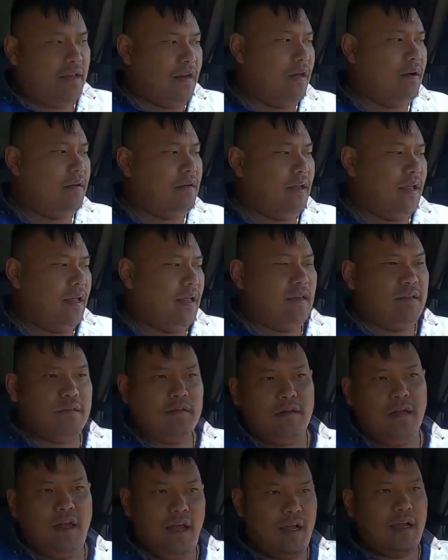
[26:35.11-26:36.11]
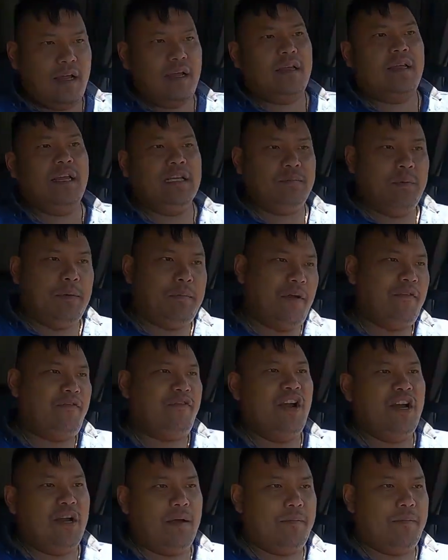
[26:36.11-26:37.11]
You know, it gives me my
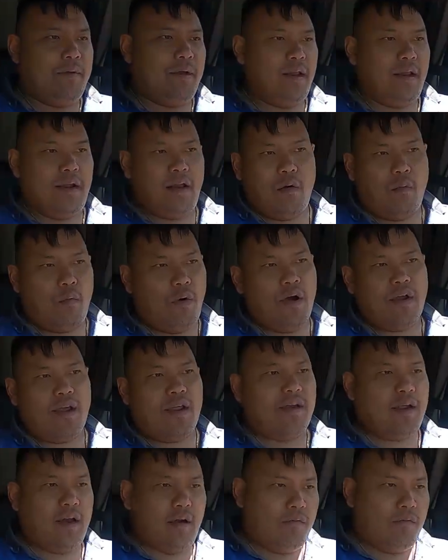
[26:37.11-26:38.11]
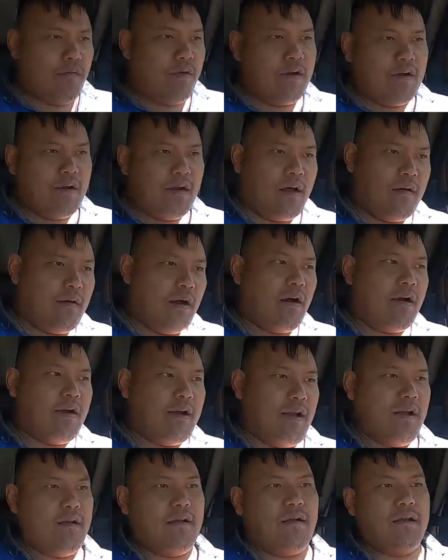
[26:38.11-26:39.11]
freedom, and then I work and then I run
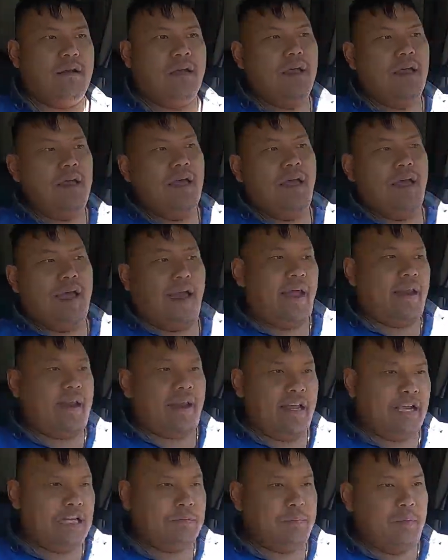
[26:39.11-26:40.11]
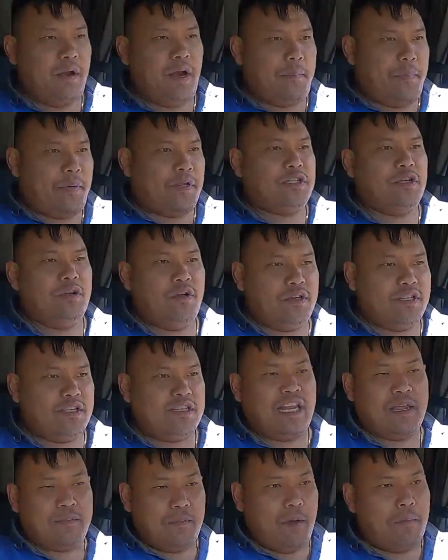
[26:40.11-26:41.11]
hard, and it gives me the opportunity to
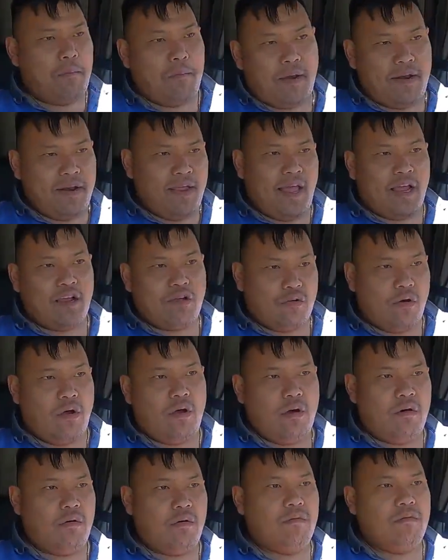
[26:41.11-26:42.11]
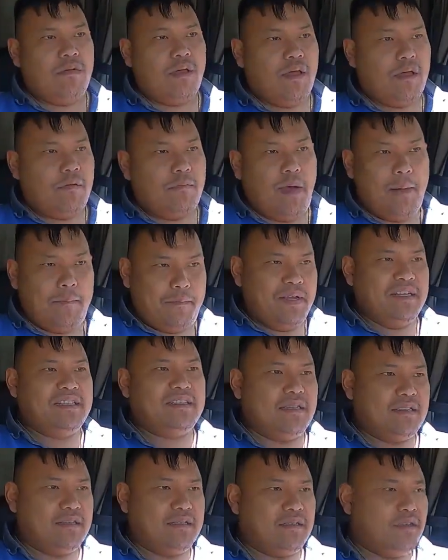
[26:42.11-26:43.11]
save my money and grow my
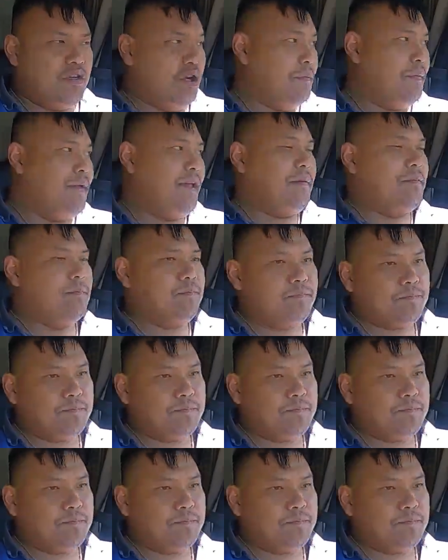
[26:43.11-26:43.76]
business. You know what I mean?